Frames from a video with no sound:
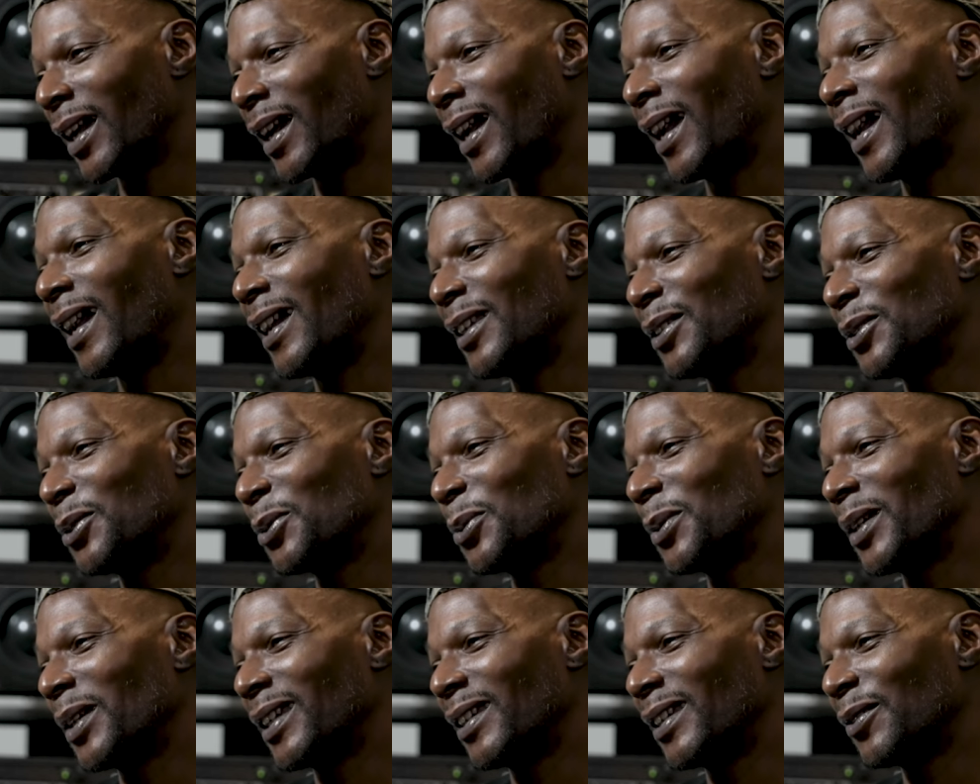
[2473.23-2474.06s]
I had
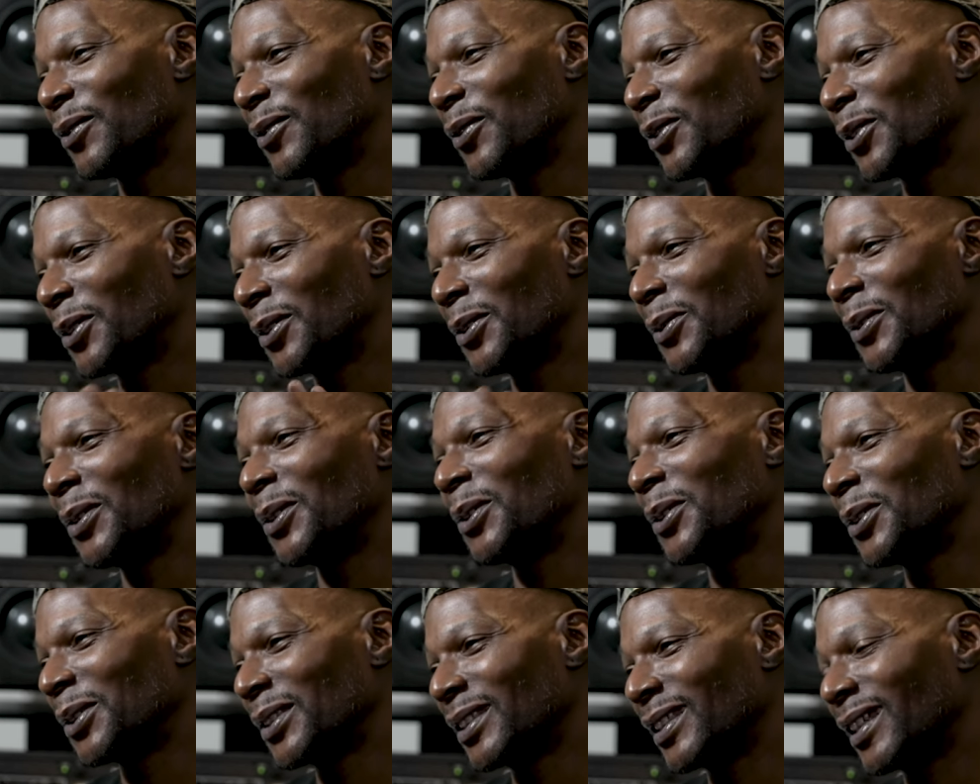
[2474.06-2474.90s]
you waiting for a
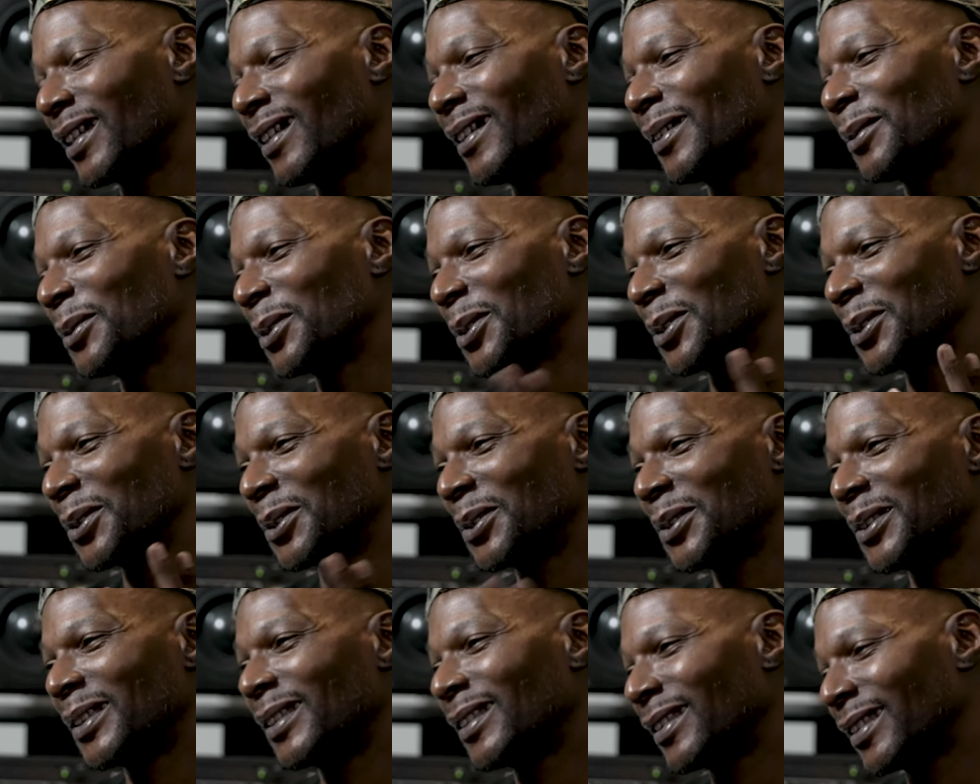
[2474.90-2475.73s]
long time,
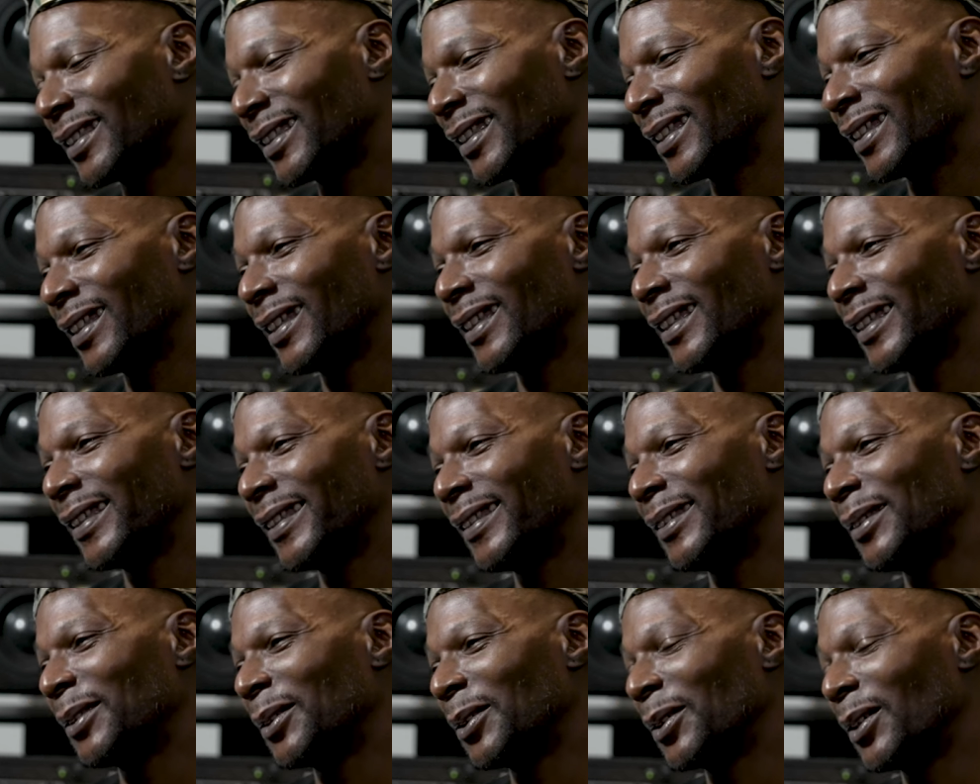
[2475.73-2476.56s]
so,
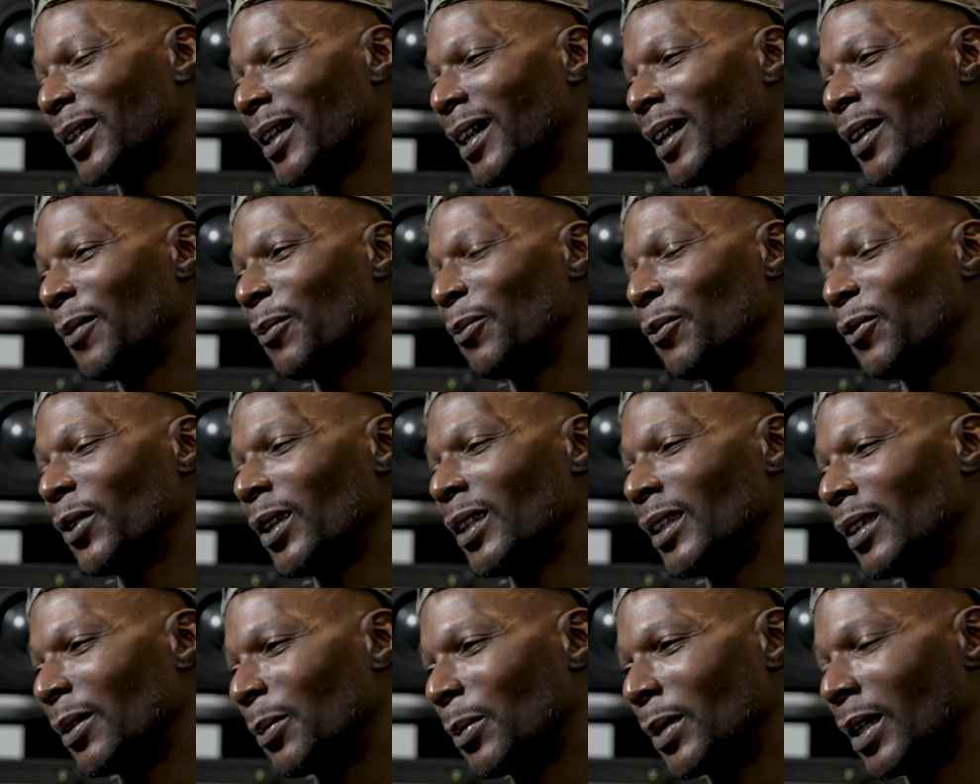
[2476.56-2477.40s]
you know, I'm
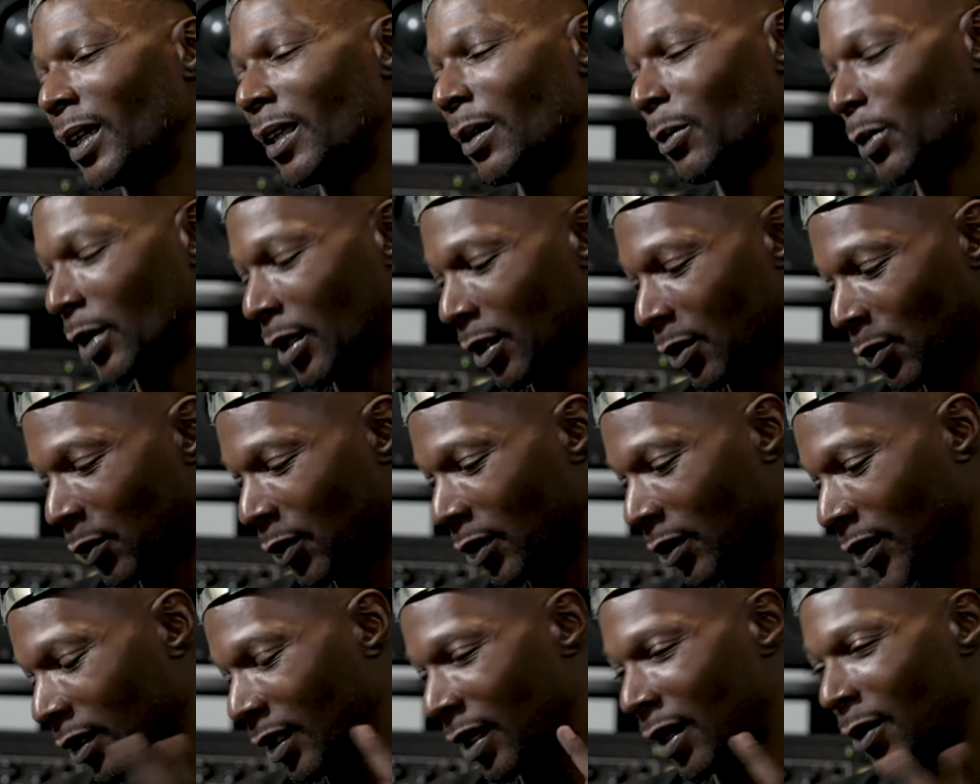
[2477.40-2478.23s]
really a man of my
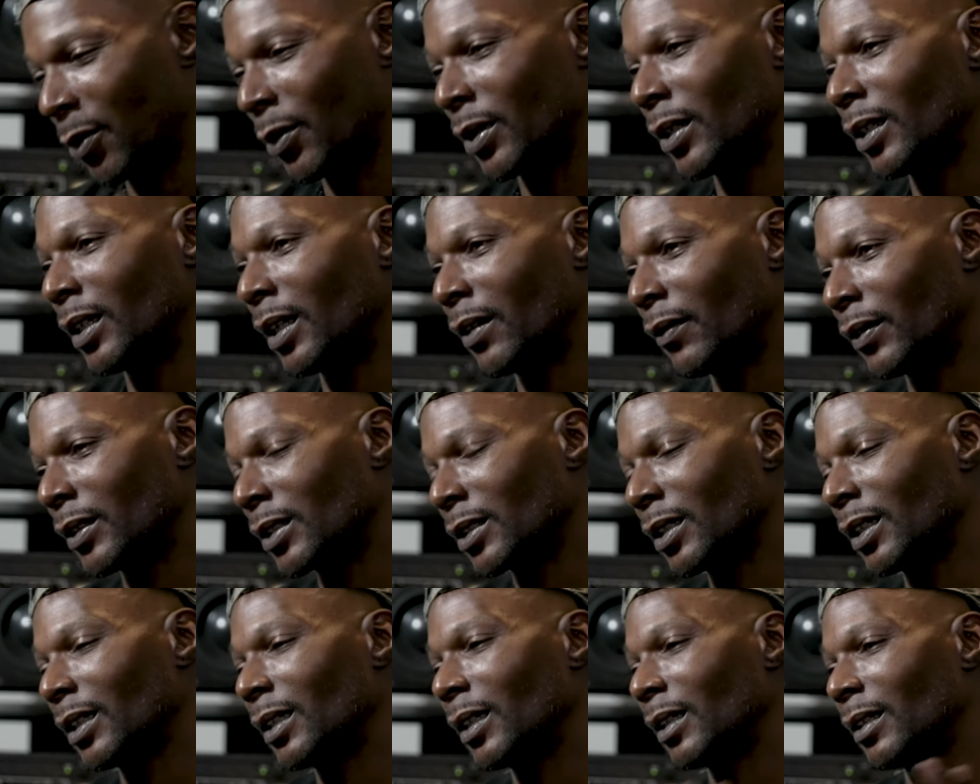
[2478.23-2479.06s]
word. I would never
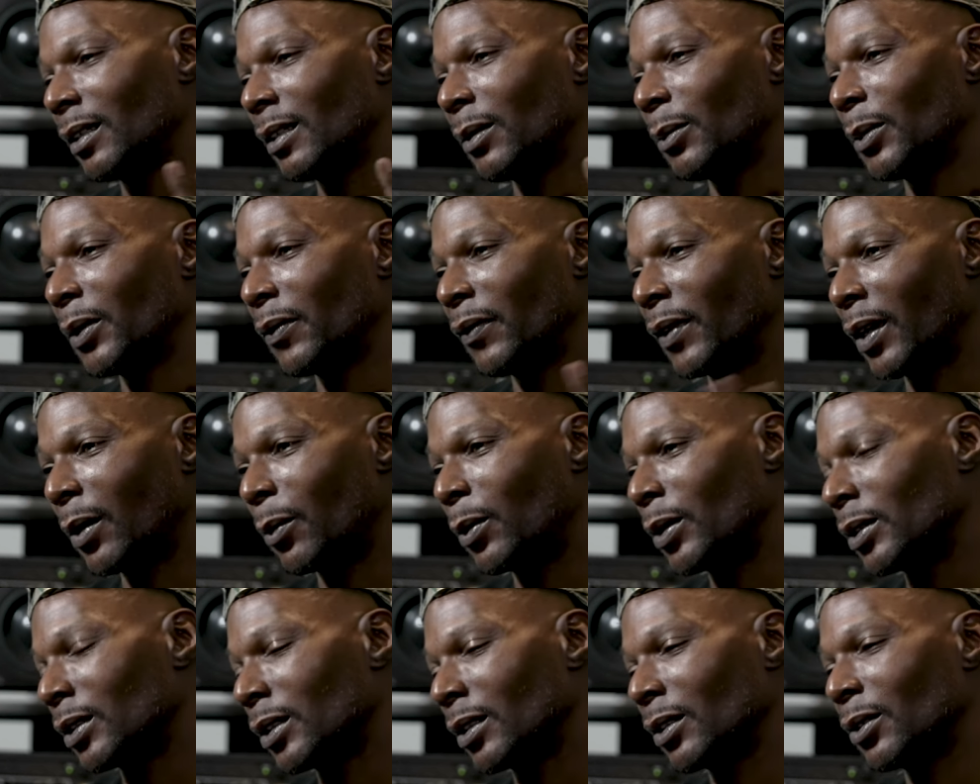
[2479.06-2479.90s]
take your number if I
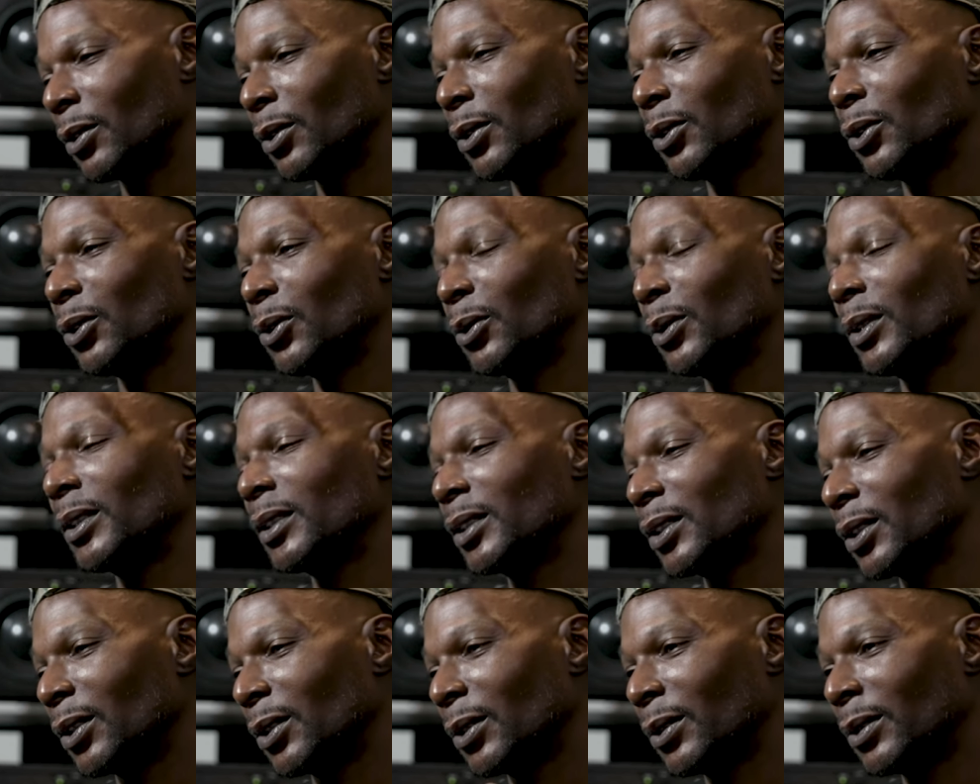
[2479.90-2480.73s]
wasn't going to do it,
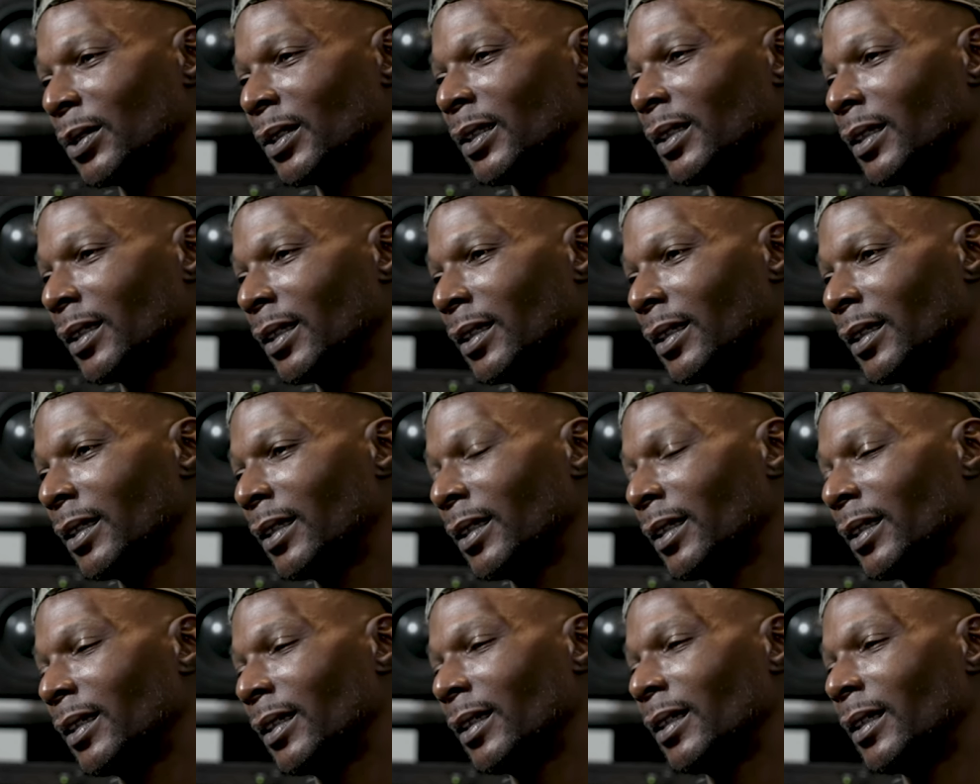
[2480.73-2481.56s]
so
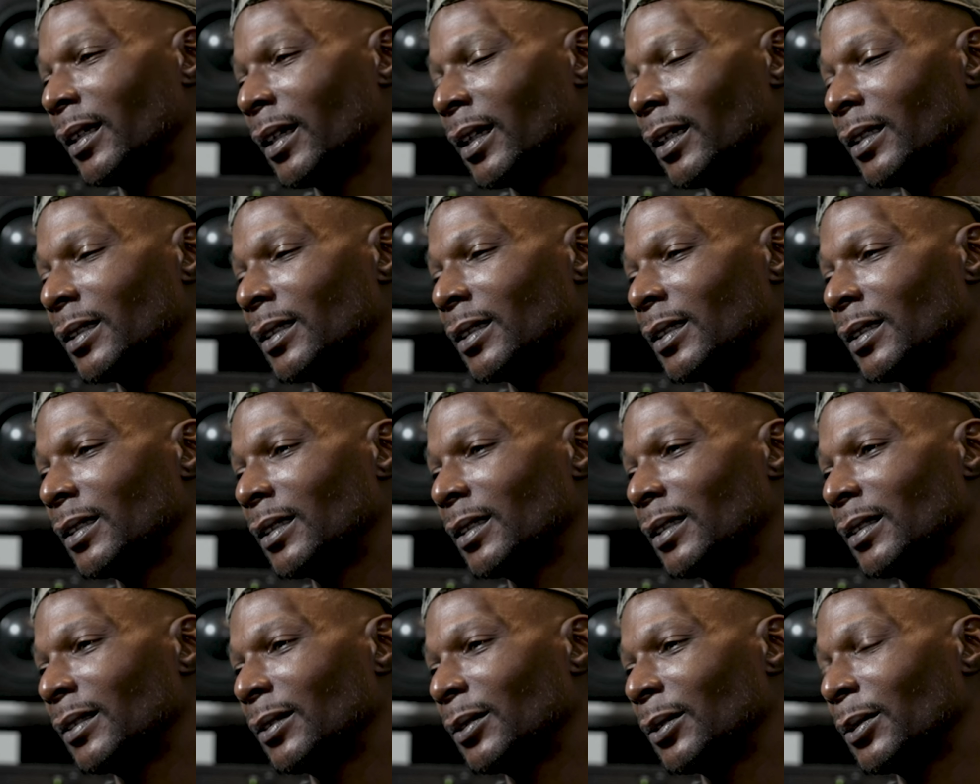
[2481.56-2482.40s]
I
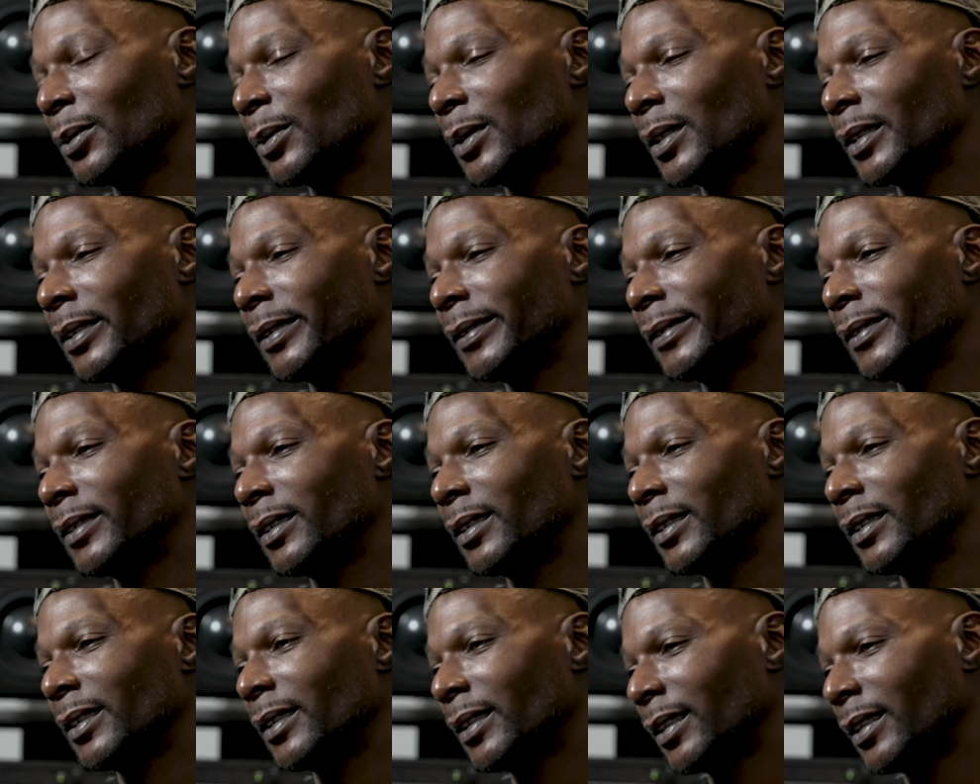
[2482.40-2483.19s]
just, you know what I'm saying?